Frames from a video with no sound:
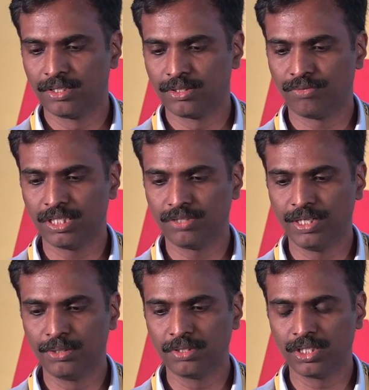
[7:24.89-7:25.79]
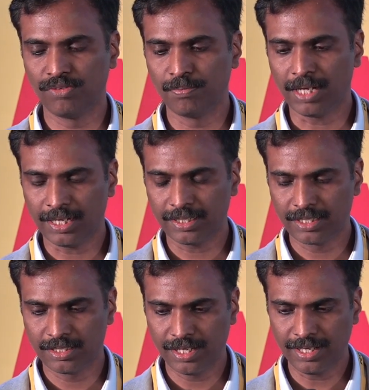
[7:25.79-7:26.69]
So once we do this, we mark
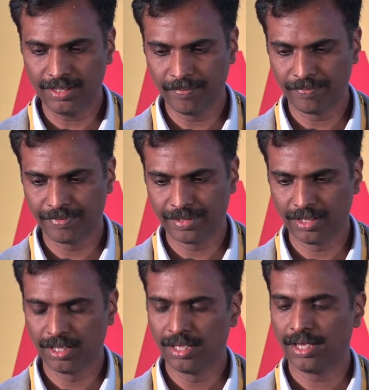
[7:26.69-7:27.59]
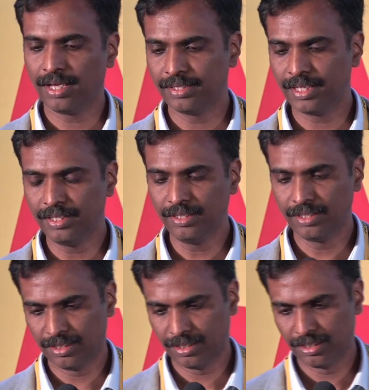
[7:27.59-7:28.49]
this area and then
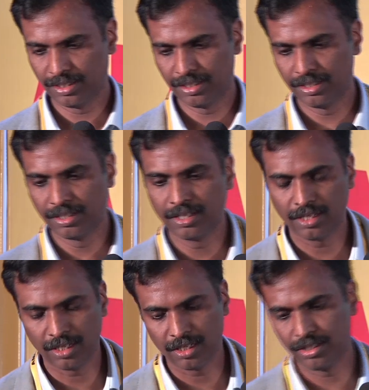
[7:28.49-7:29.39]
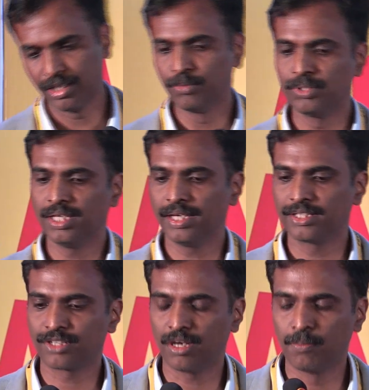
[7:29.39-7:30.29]
remove the
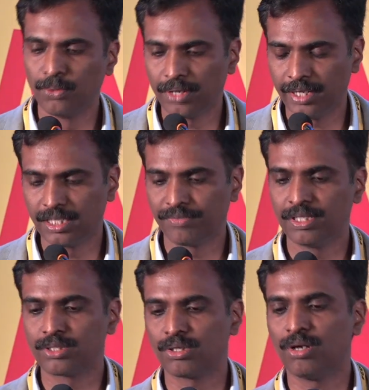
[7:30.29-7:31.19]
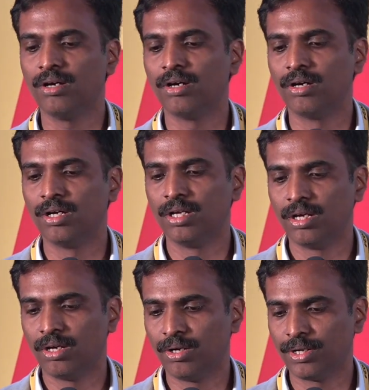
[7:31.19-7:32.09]
extra bone either with a saw
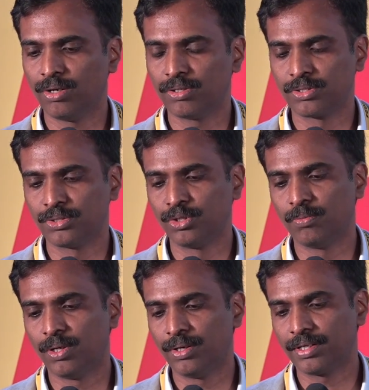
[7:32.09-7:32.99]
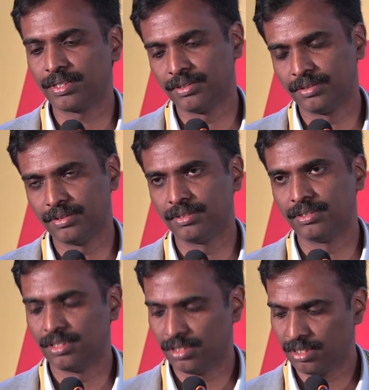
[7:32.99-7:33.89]
or an osteotome or
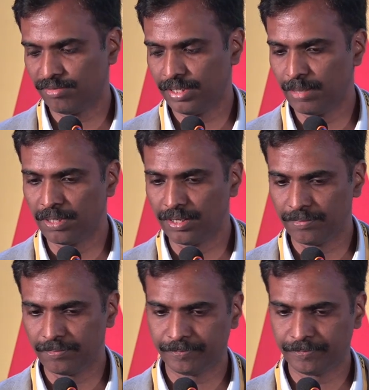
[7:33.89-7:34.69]
nibbler.